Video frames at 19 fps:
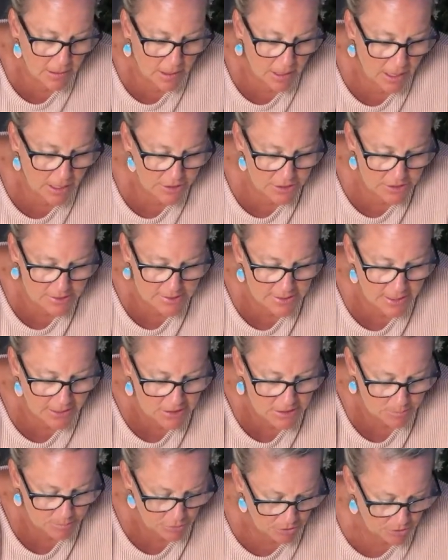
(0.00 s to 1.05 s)
I just like
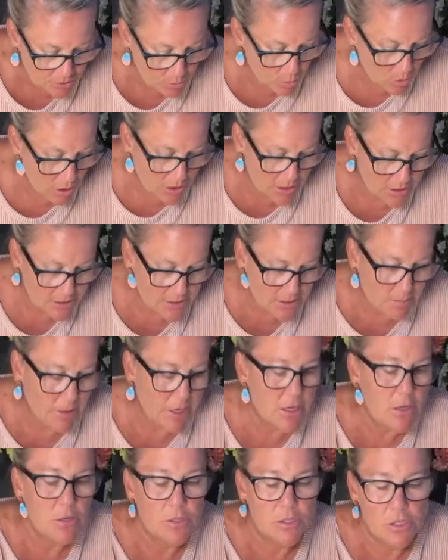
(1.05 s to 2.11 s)
to put the work into my
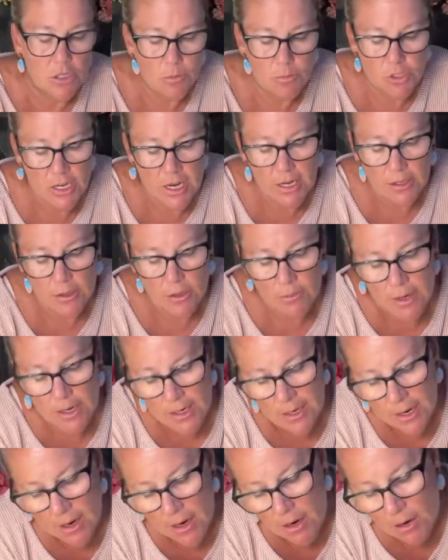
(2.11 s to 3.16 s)
YouTube channel right
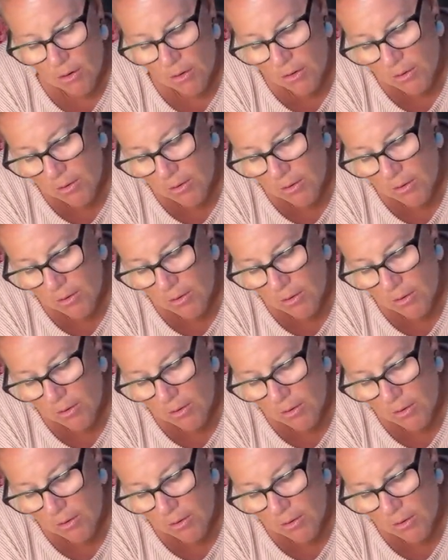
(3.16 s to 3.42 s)
now.